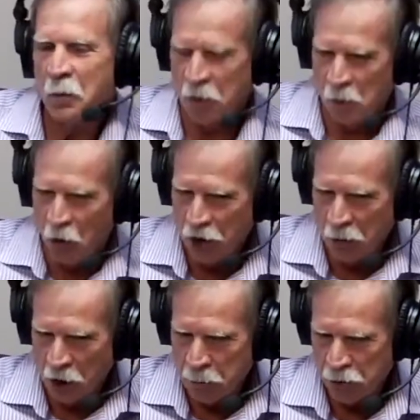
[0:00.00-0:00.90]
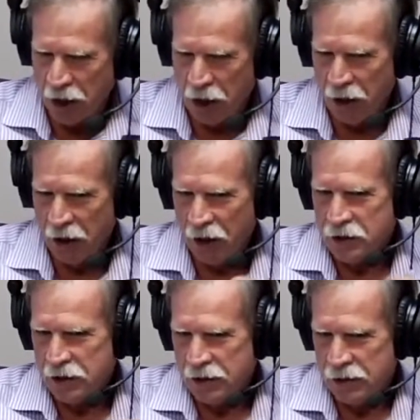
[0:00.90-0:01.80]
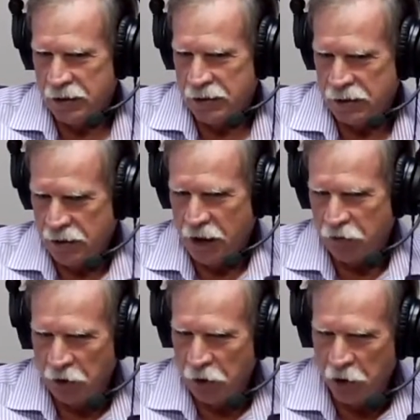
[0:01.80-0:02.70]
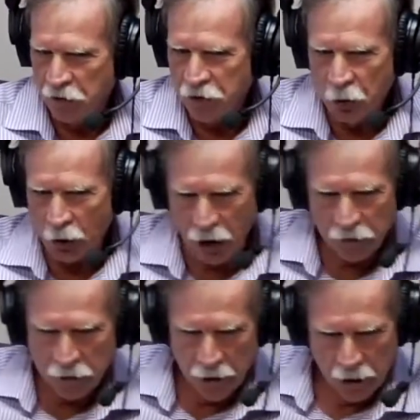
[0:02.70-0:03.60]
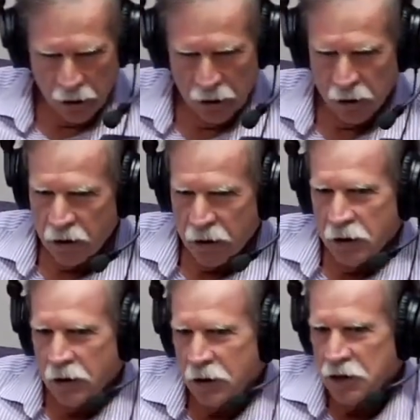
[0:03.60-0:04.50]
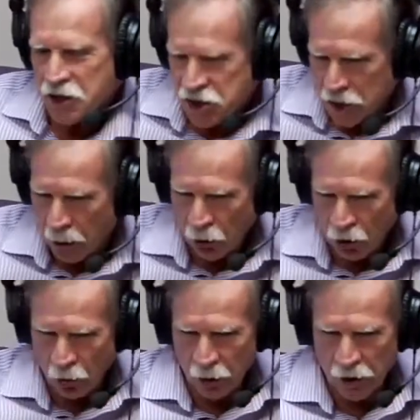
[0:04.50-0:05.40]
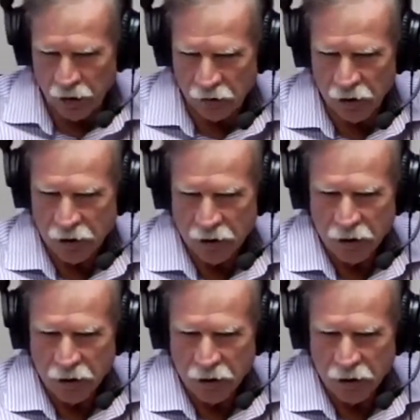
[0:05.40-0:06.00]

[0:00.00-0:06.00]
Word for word: promoting my product and having the nerve to go out there and stumble and whatever,